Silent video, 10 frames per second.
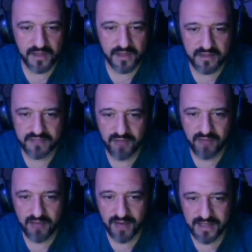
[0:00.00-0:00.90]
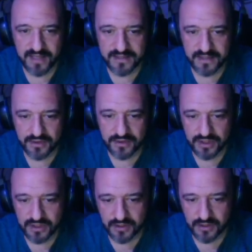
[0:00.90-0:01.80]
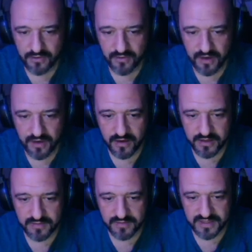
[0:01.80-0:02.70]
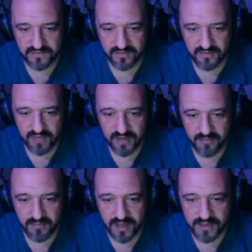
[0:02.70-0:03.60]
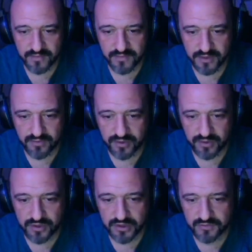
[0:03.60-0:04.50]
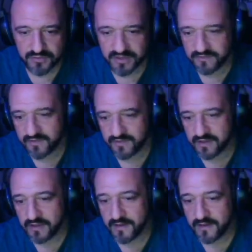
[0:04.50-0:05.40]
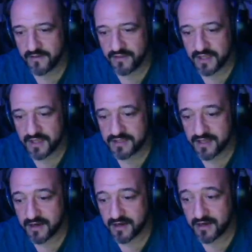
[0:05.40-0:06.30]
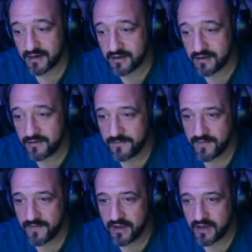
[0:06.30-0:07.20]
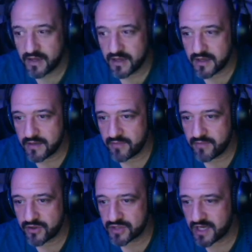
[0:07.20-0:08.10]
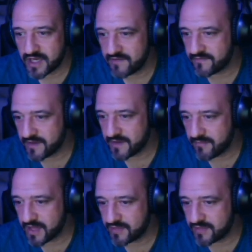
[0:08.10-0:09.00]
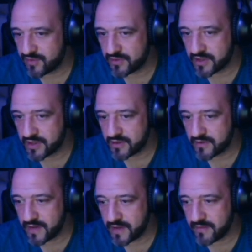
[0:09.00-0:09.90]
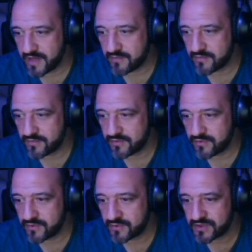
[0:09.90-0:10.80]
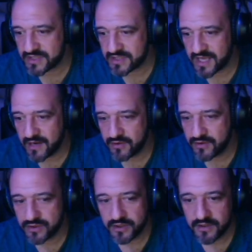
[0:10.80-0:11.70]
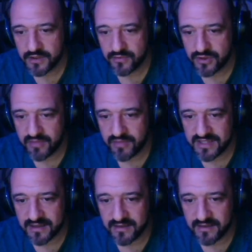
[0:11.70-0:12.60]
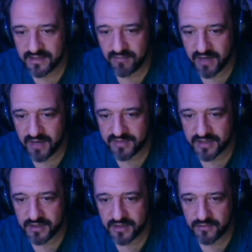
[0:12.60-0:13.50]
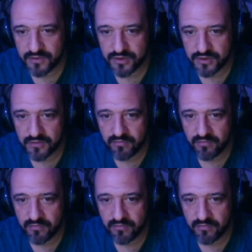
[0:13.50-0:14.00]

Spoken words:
These pipelines that you see here, there are specific pipelines which produce specific things that are needed. Because I have a mud pool here, I'm able to use silos, which are basically these pumps here, which